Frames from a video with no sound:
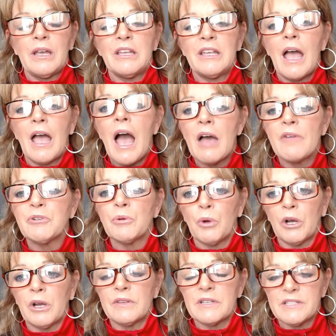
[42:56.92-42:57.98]
you have to
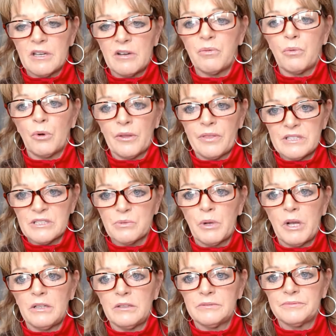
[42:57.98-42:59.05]
work on the self-worth as
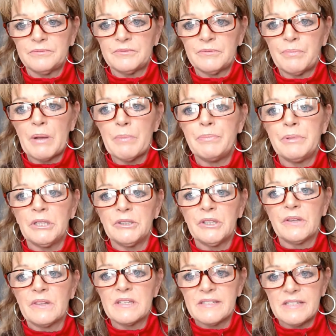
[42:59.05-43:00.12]
well by
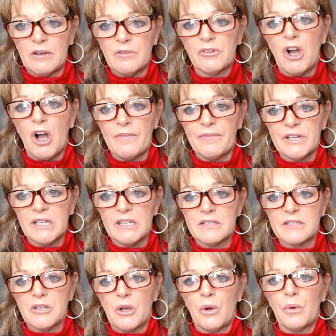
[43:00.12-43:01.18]
building
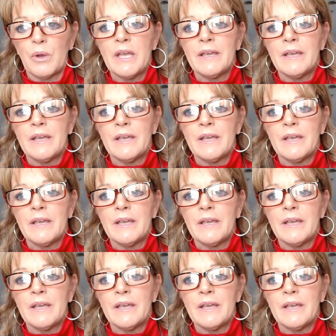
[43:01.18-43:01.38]
self-confidence. So